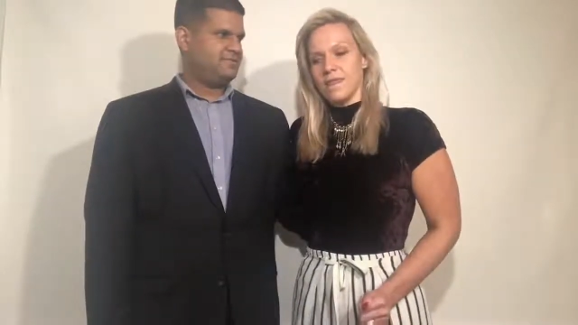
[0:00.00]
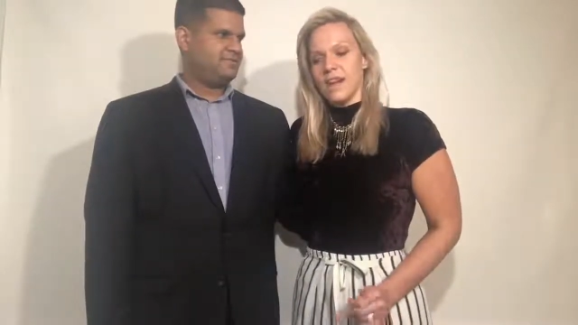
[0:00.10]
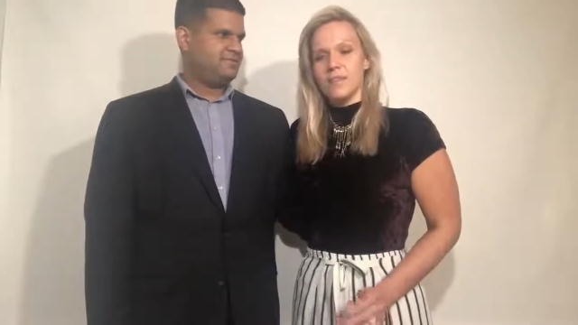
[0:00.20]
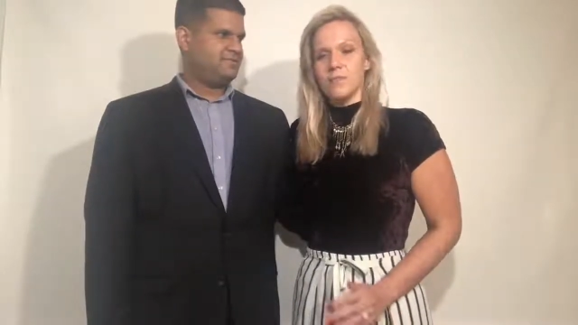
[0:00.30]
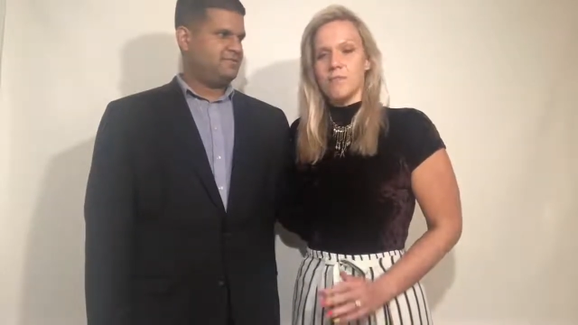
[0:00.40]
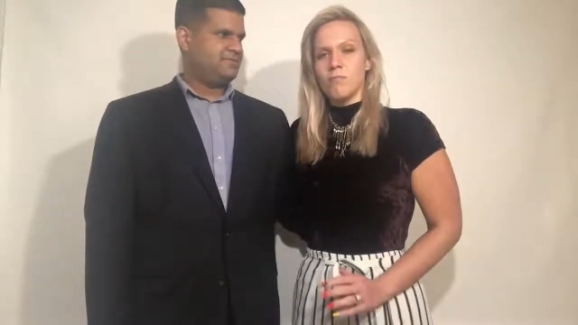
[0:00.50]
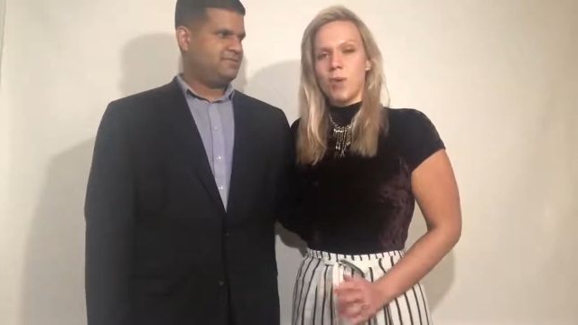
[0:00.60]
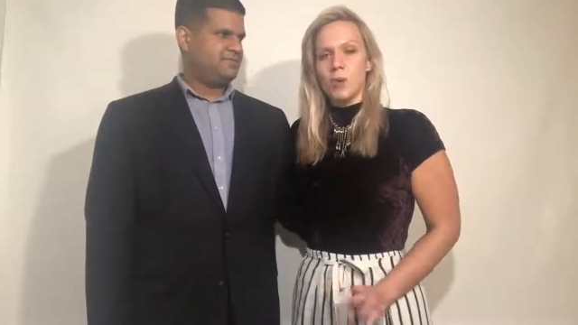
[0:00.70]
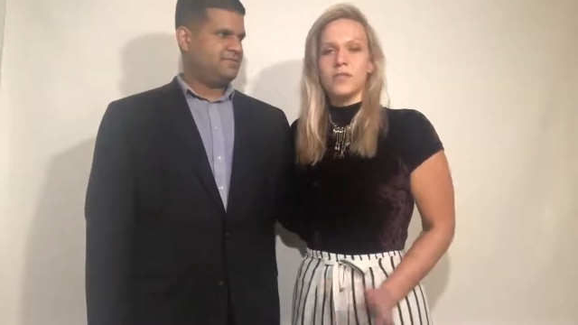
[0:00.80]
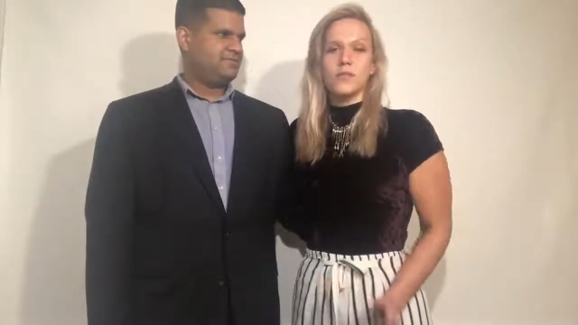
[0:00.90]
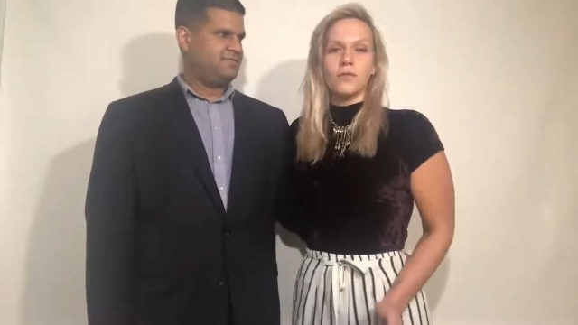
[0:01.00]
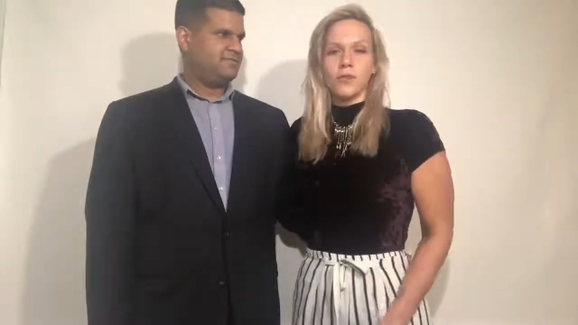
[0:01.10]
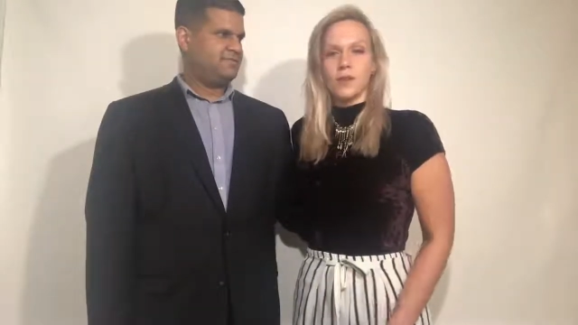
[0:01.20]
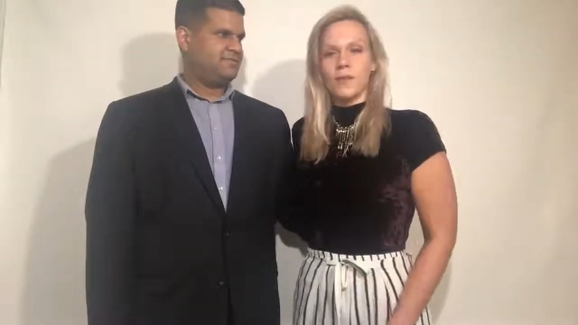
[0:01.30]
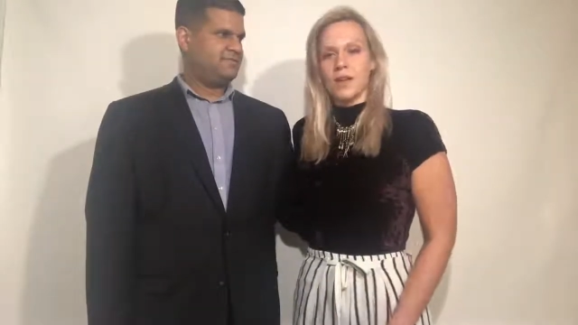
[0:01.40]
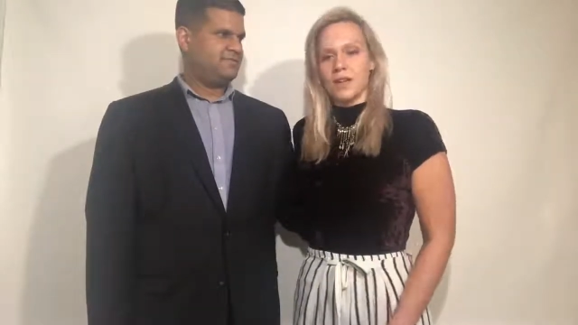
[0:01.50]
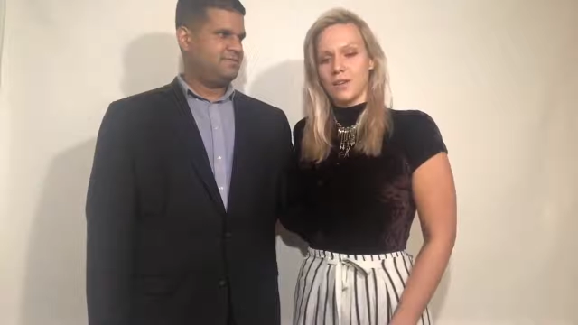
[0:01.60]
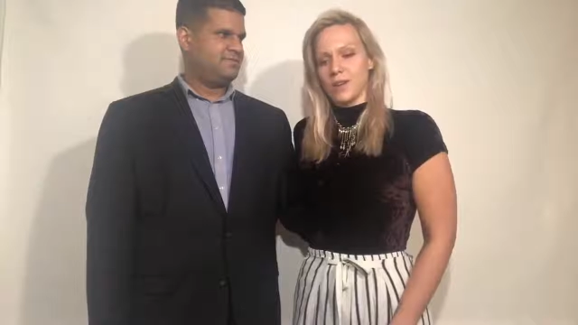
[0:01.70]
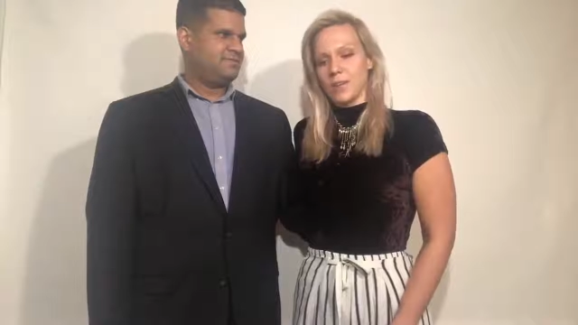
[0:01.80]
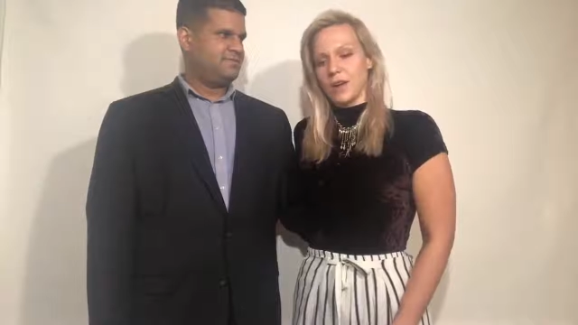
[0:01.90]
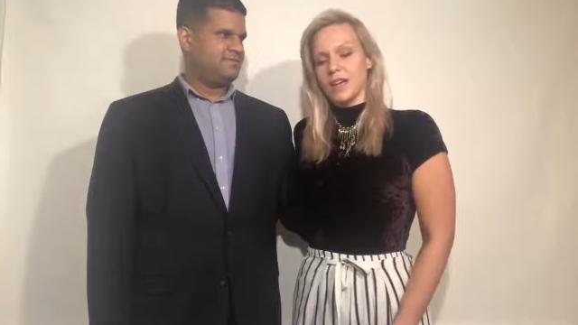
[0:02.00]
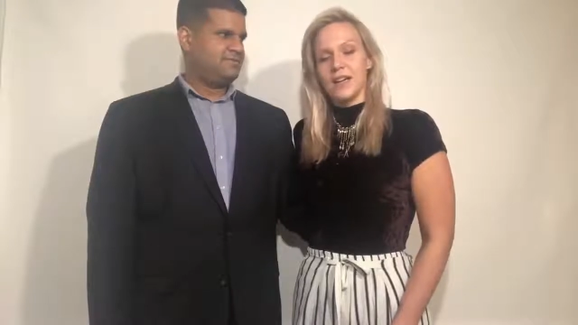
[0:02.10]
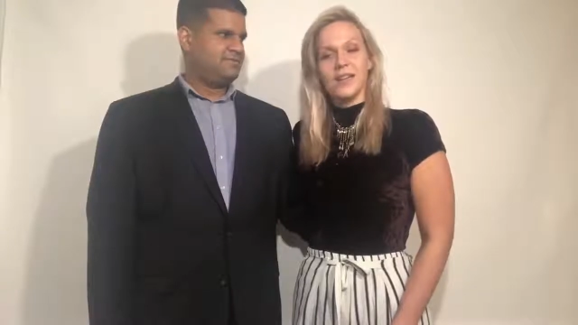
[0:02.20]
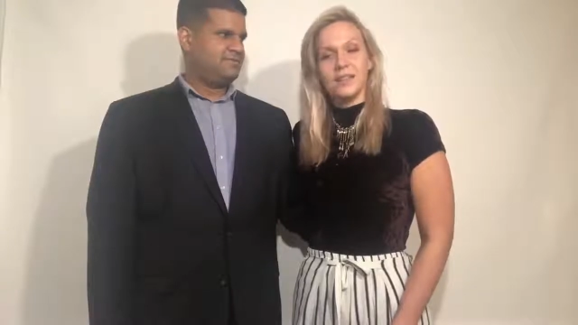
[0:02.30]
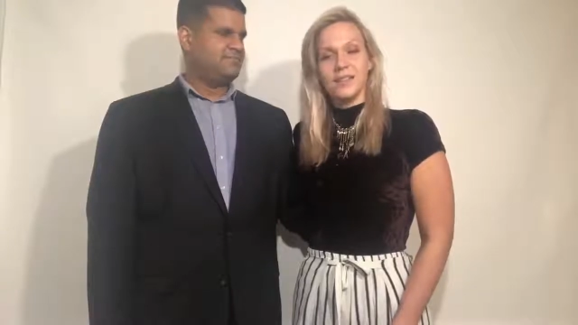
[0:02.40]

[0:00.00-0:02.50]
Speaker 1: that's most of where they're making their money.